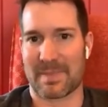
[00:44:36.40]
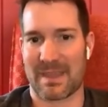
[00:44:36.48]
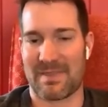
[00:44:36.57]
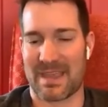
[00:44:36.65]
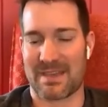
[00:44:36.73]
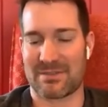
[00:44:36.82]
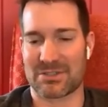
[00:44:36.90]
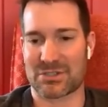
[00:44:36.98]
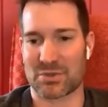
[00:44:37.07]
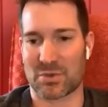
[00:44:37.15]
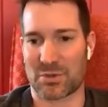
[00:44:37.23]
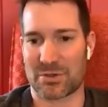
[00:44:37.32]
They have a
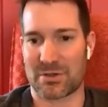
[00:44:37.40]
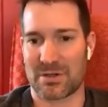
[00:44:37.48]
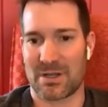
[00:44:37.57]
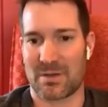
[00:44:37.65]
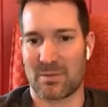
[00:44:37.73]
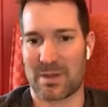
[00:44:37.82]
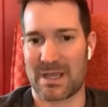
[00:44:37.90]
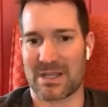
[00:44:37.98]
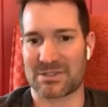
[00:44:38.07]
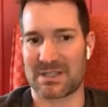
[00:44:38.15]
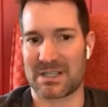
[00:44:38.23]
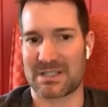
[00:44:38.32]
shorter. We
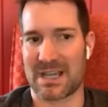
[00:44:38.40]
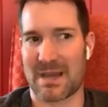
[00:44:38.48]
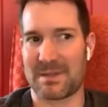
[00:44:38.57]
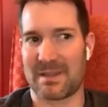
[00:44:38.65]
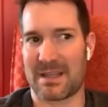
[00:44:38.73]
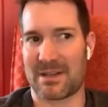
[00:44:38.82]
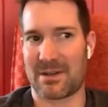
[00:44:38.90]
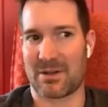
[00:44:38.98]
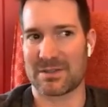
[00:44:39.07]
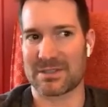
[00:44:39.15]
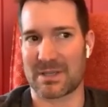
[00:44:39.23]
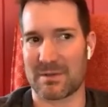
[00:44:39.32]
actually adopted that at
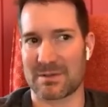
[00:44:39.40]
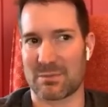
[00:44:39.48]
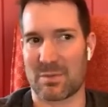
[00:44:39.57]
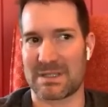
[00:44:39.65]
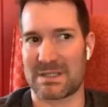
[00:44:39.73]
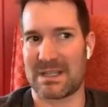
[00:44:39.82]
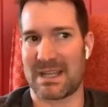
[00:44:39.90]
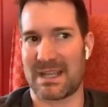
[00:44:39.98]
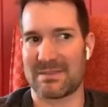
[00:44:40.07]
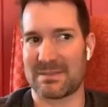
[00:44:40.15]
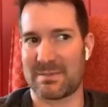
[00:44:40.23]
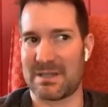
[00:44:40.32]
our summits when we did
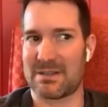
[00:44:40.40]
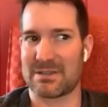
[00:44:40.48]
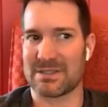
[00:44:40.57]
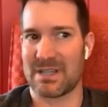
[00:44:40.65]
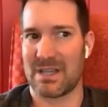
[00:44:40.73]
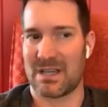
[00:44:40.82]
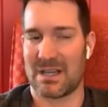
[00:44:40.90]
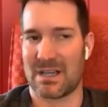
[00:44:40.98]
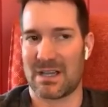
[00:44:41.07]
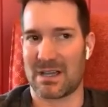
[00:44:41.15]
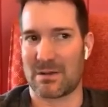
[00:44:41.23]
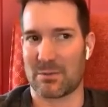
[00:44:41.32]
have speakers.
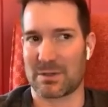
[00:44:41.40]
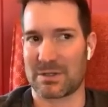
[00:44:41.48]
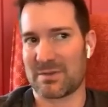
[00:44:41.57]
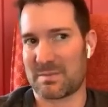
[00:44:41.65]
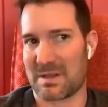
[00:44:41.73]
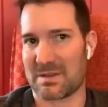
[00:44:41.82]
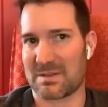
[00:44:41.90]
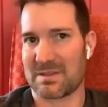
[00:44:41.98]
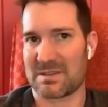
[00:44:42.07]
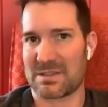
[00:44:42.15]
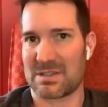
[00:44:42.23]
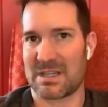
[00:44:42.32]
We do have speakers
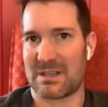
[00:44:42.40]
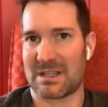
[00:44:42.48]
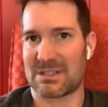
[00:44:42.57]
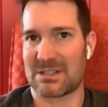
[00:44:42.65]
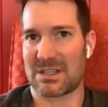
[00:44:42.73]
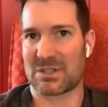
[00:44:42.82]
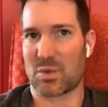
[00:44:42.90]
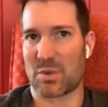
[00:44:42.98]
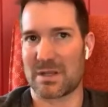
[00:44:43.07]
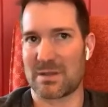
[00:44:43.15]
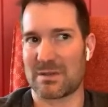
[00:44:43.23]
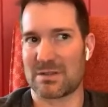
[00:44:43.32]
that's getting into like
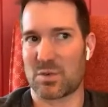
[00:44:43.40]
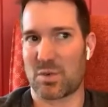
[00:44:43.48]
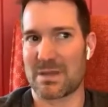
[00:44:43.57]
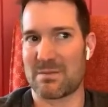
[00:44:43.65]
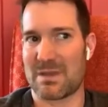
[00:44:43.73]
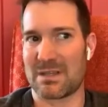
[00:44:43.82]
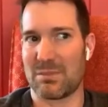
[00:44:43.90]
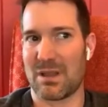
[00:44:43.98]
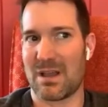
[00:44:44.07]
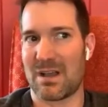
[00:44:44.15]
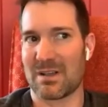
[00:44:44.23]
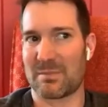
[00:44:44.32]
20-minute
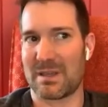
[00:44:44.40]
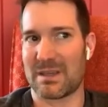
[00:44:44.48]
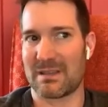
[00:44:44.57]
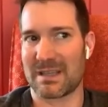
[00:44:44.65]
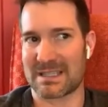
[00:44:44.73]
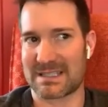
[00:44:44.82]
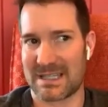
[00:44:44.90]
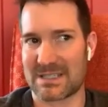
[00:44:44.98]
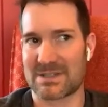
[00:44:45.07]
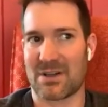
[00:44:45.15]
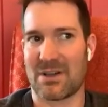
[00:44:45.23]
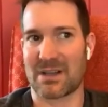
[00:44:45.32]
blocks, like a
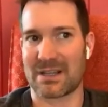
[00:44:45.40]
TED Talk.